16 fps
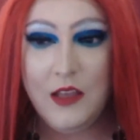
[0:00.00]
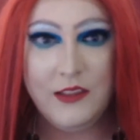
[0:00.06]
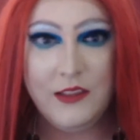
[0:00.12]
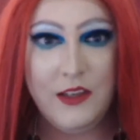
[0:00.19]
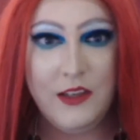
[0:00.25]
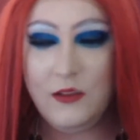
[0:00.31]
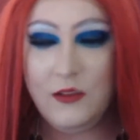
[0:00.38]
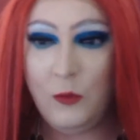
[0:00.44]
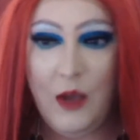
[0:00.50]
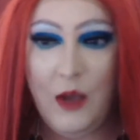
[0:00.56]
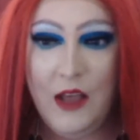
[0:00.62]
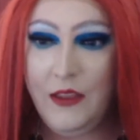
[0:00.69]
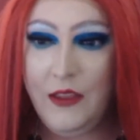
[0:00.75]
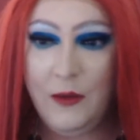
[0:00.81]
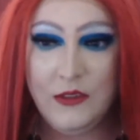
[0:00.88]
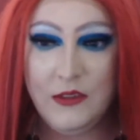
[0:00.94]

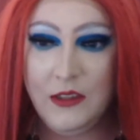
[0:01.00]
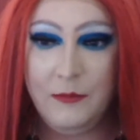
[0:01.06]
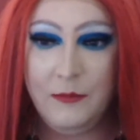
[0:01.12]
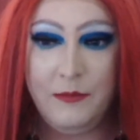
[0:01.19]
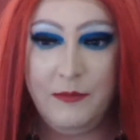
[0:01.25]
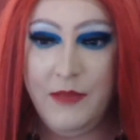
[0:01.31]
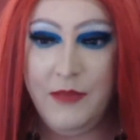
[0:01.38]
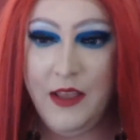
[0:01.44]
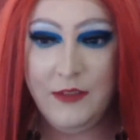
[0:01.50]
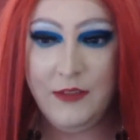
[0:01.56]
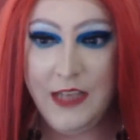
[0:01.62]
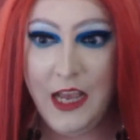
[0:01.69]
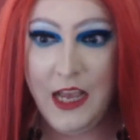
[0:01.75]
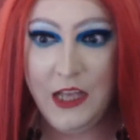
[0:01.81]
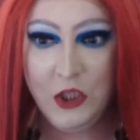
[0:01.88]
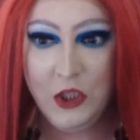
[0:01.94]
Wow, that was a bit of a
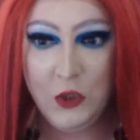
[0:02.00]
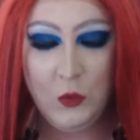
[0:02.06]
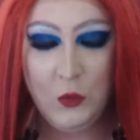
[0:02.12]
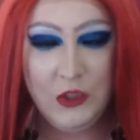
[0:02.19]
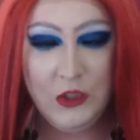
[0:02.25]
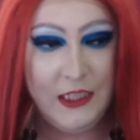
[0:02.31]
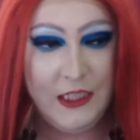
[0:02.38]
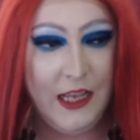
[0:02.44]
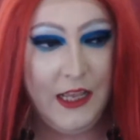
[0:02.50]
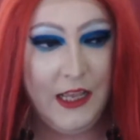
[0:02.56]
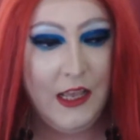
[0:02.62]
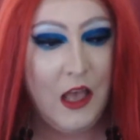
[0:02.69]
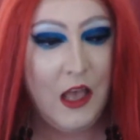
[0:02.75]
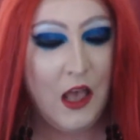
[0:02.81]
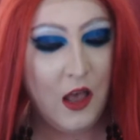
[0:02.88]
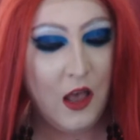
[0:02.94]
tangent, wasn't it?
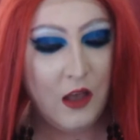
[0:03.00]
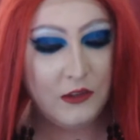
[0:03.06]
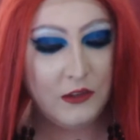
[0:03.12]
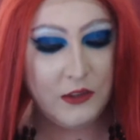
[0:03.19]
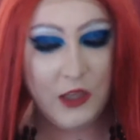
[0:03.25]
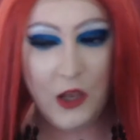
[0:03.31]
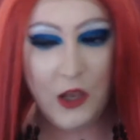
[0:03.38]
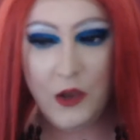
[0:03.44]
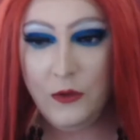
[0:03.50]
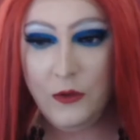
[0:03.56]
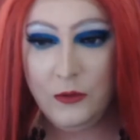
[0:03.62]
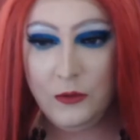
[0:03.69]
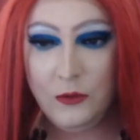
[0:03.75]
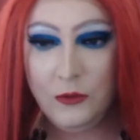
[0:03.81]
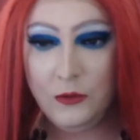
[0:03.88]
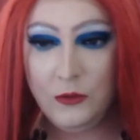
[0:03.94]
So,
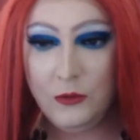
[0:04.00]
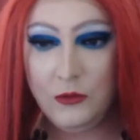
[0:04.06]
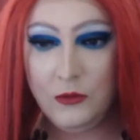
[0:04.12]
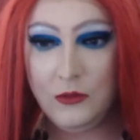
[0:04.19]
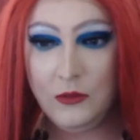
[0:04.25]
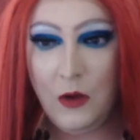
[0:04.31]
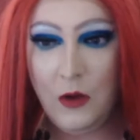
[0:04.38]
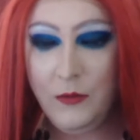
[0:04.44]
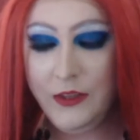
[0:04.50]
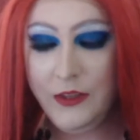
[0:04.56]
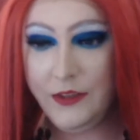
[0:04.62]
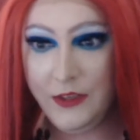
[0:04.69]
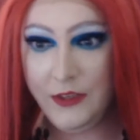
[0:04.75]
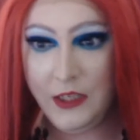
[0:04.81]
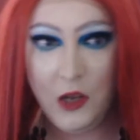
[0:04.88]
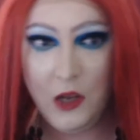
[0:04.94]
on with the
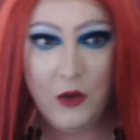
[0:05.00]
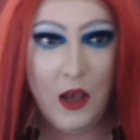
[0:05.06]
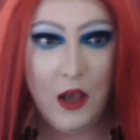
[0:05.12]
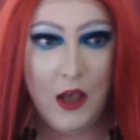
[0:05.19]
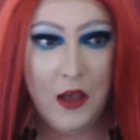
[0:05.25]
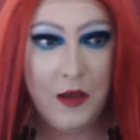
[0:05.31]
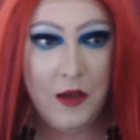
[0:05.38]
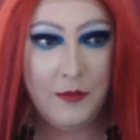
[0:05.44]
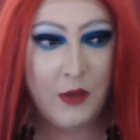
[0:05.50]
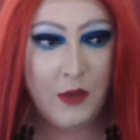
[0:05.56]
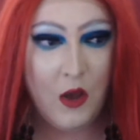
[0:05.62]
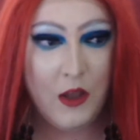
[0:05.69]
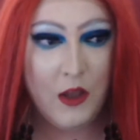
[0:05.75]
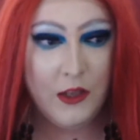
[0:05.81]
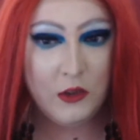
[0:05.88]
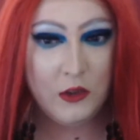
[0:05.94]
video.
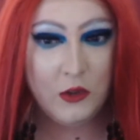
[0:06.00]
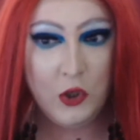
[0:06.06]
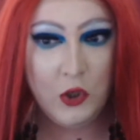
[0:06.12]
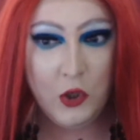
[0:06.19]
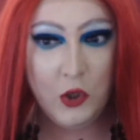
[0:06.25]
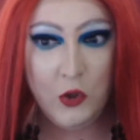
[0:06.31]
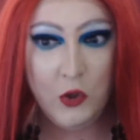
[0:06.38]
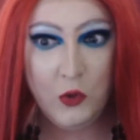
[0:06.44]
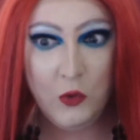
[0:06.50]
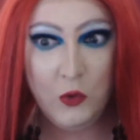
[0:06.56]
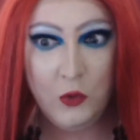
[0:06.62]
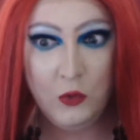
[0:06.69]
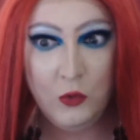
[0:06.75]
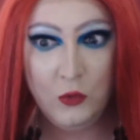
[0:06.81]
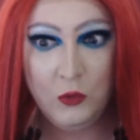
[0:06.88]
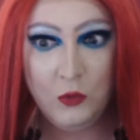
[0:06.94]
Going
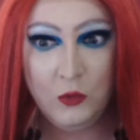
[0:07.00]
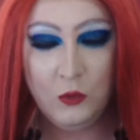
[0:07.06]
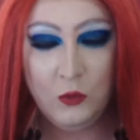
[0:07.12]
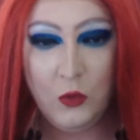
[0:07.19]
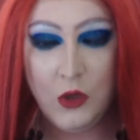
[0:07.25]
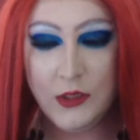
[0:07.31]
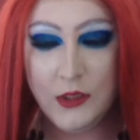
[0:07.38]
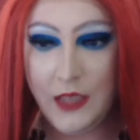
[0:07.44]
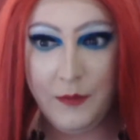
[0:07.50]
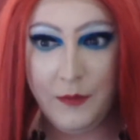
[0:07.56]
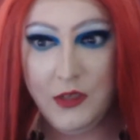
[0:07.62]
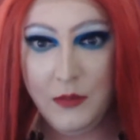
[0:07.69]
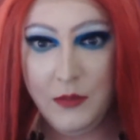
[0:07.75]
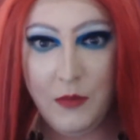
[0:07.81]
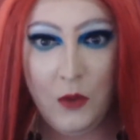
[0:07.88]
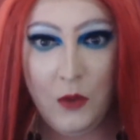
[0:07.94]
to what's
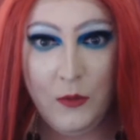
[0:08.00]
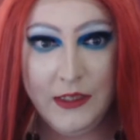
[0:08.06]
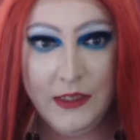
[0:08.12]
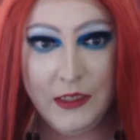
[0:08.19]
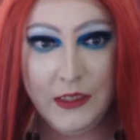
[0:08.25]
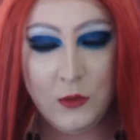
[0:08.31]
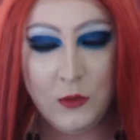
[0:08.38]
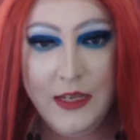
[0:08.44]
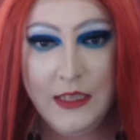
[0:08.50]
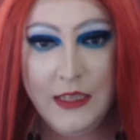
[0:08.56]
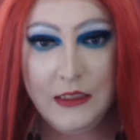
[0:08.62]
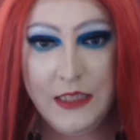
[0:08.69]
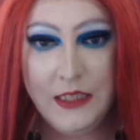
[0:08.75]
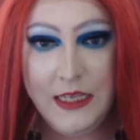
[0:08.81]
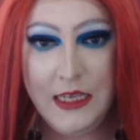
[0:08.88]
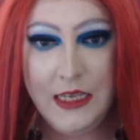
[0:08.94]
happened in my week this week.
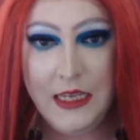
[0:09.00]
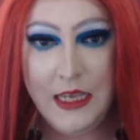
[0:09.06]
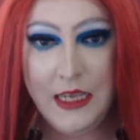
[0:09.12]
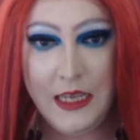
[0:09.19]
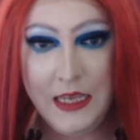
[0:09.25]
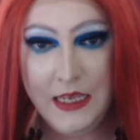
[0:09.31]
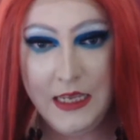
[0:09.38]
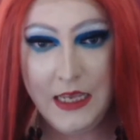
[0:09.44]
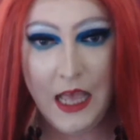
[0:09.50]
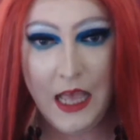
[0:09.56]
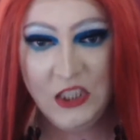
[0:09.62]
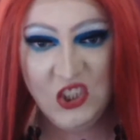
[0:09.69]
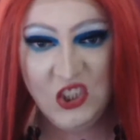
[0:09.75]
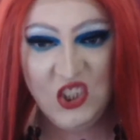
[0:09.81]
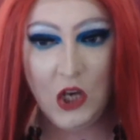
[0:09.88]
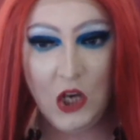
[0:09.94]
The heat
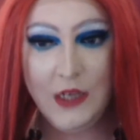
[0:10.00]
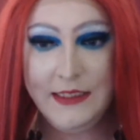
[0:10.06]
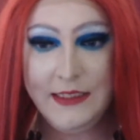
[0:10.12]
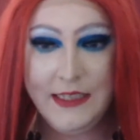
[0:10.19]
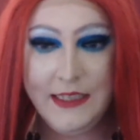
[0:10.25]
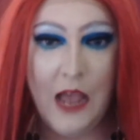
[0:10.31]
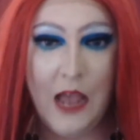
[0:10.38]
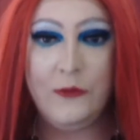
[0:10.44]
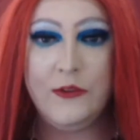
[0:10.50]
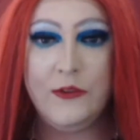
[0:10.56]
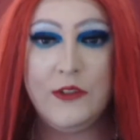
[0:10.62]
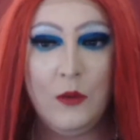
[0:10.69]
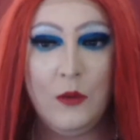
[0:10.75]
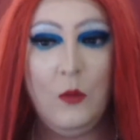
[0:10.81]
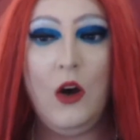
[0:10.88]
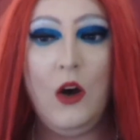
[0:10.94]
has died down
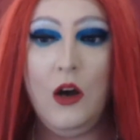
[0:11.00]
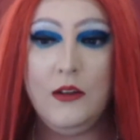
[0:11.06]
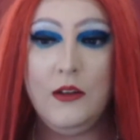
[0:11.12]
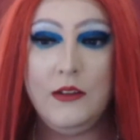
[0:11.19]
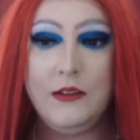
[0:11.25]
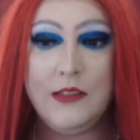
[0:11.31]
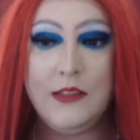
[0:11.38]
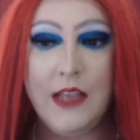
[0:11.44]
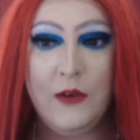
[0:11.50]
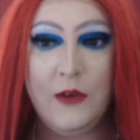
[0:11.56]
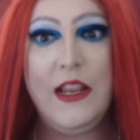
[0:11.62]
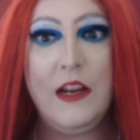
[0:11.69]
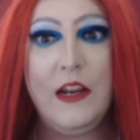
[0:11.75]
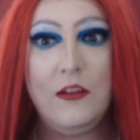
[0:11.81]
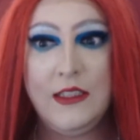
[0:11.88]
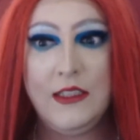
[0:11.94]
somewhat down
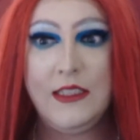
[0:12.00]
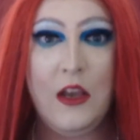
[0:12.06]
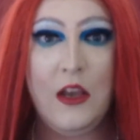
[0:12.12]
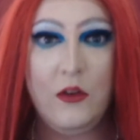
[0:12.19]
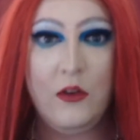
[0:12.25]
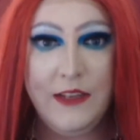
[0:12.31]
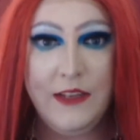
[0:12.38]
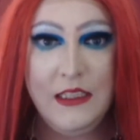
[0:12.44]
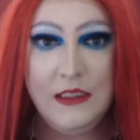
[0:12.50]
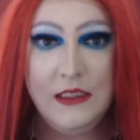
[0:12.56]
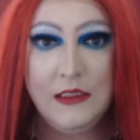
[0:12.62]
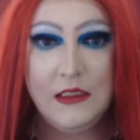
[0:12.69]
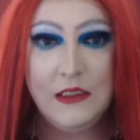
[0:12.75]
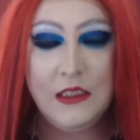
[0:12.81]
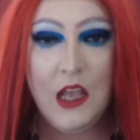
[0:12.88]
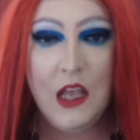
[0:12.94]
here in the southeast.